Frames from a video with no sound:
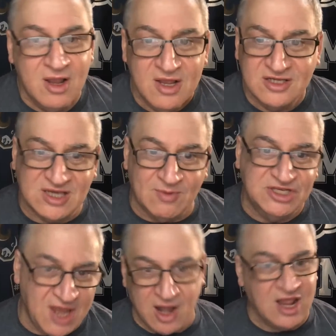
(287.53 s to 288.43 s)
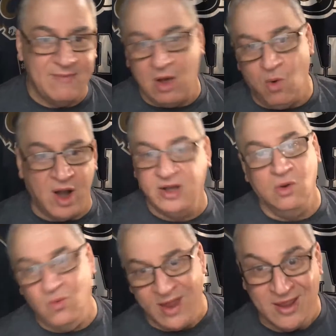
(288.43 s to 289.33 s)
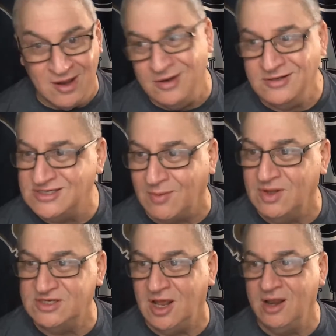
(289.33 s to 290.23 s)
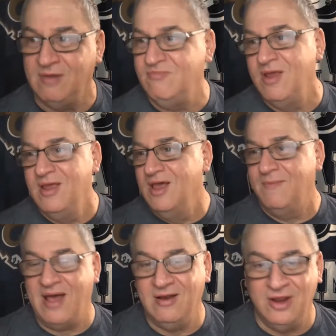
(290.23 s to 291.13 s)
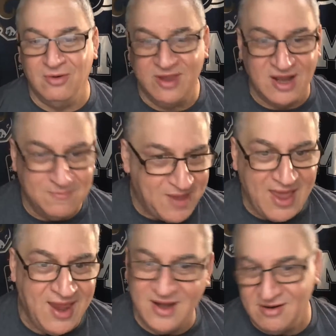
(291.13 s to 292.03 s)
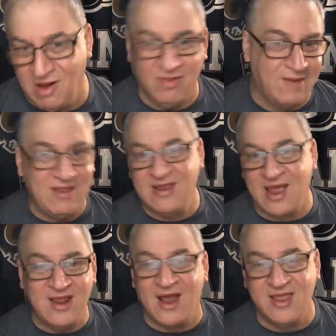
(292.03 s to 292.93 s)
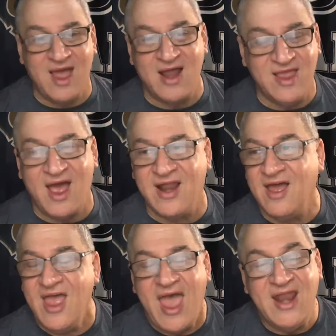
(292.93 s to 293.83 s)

Someone's yelling about wanting to win, and someone's yelling about, getting paid and all that, yada, yada, yada, yada.